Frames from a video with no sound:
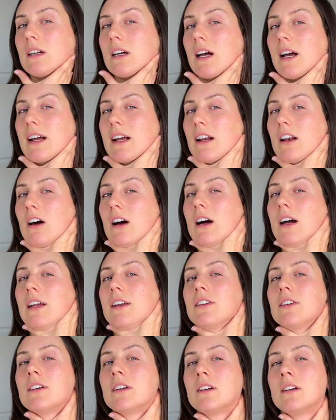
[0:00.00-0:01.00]
And glide
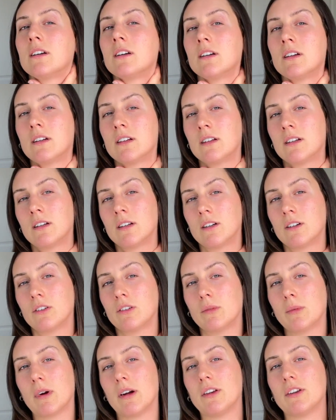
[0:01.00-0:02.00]

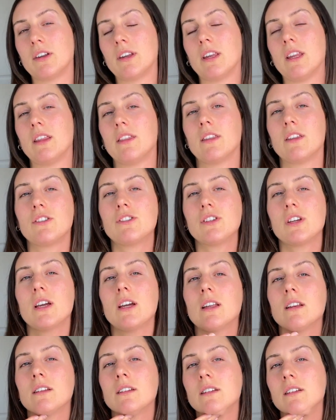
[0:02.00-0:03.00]
from underneath the
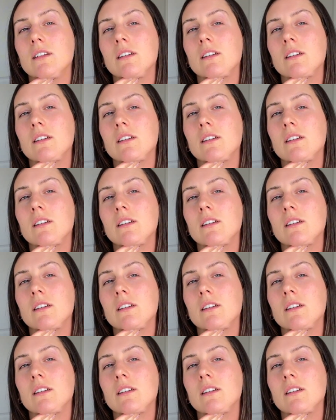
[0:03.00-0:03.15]
chin,